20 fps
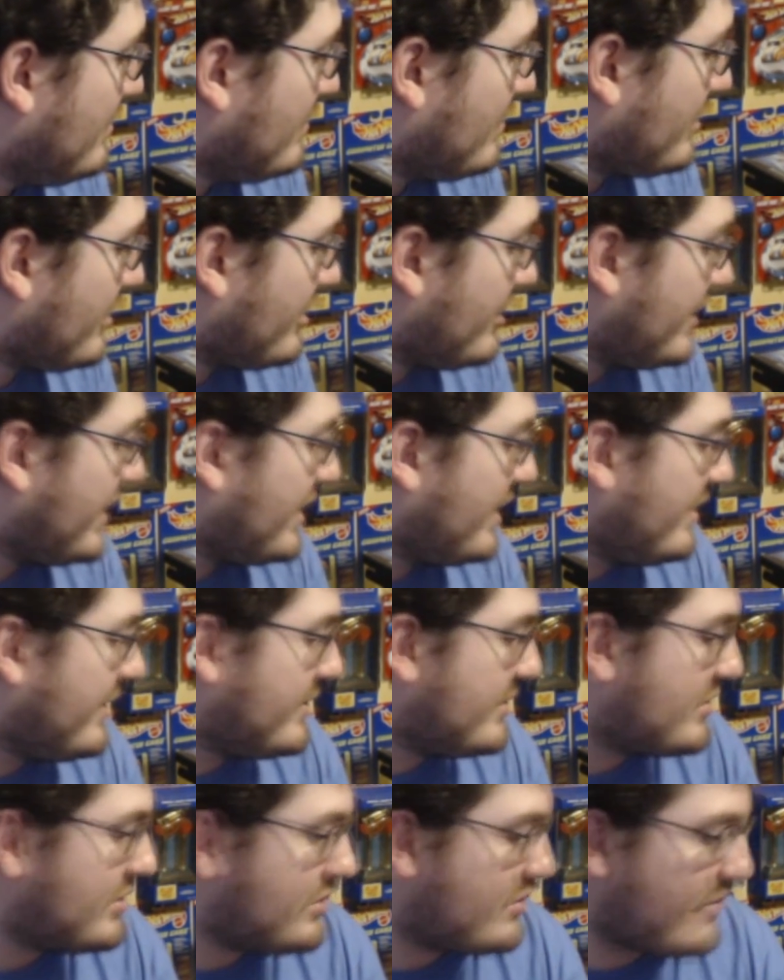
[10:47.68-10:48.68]
we're going to go
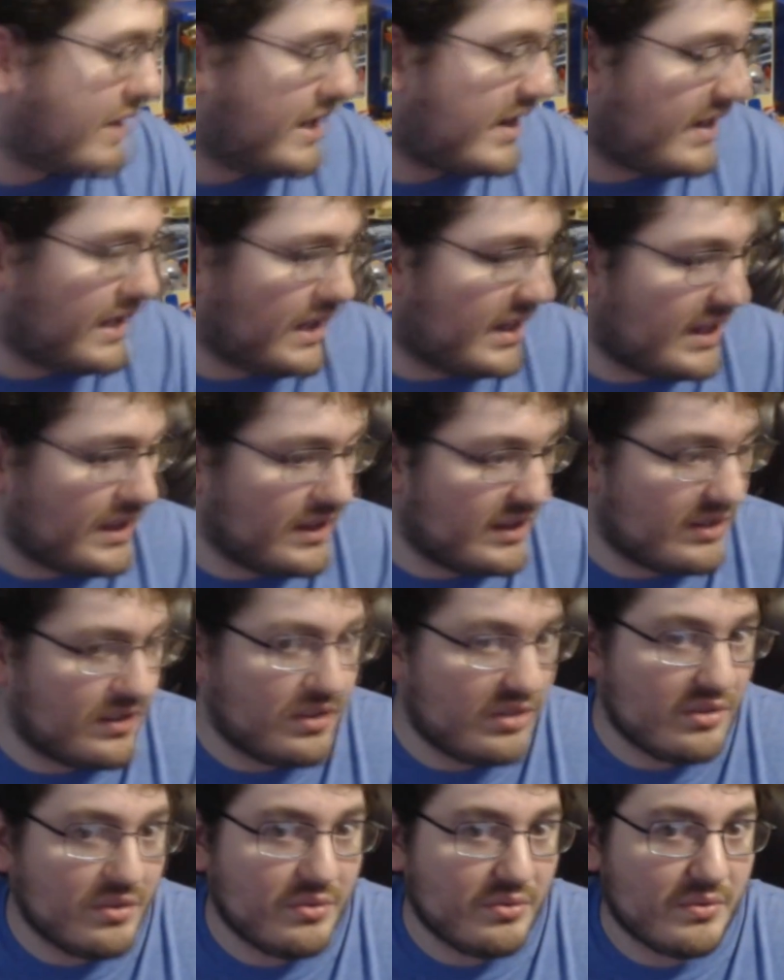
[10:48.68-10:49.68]
straight
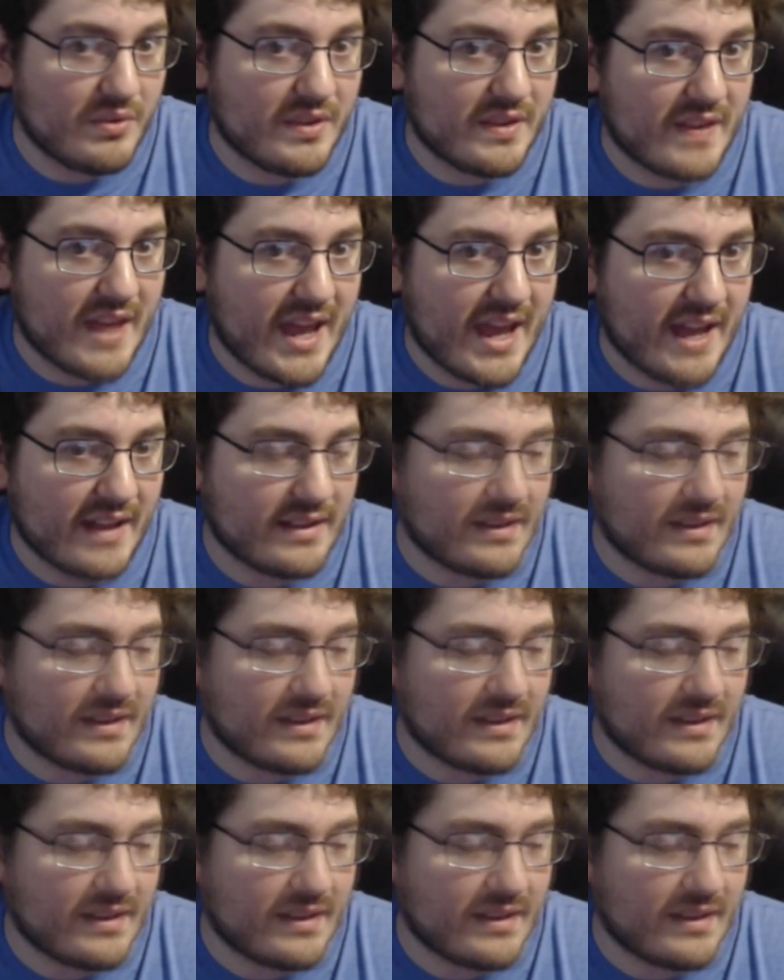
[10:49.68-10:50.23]
into that.